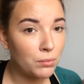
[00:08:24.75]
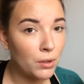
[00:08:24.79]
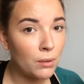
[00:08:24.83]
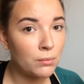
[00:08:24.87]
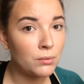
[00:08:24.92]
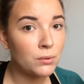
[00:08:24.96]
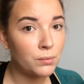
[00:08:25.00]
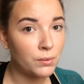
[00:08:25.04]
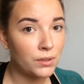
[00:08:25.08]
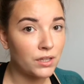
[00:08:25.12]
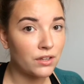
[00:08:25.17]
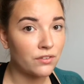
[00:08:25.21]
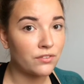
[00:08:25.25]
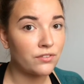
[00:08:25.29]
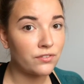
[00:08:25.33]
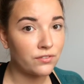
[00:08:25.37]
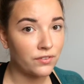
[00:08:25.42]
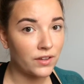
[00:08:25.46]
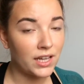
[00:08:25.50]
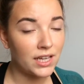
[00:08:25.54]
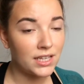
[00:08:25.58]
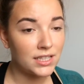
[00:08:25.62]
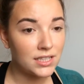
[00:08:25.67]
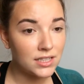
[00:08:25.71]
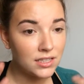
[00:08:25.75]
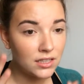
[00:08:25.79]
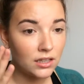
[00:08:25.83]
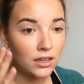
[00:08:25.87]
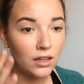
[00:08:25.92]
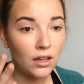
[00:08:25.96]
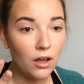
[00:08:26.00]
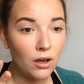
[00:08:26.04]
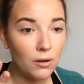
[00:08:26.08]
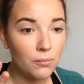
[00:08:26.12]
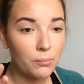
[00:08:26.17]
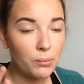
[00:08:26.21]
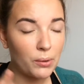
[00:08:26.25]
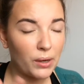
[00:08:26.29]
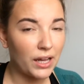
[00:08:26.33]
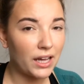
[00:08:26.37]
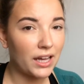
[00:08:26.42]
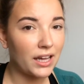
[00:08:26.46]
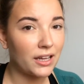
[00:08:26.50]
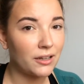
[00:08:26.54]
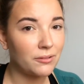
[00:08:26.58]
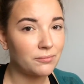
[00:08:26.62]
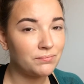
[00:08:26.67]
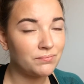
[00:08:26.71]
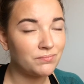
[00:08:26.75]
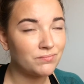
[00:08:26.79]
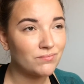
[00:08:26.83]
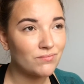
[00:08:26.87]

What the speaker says: probably have faded a lot by